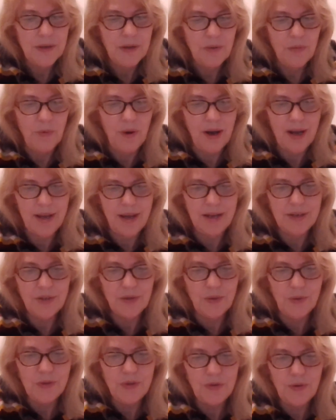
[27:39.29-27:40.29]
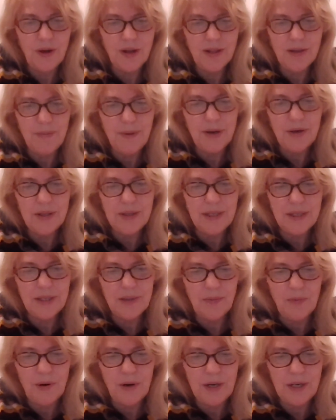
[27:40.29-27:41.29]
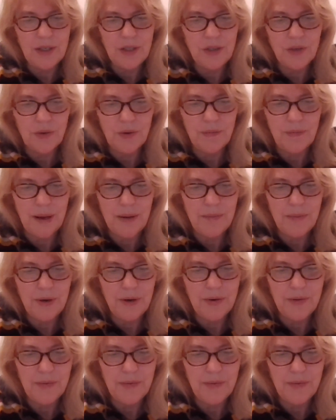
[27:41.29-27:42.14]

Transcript: Why, I told you all about it this morning. Do you remember?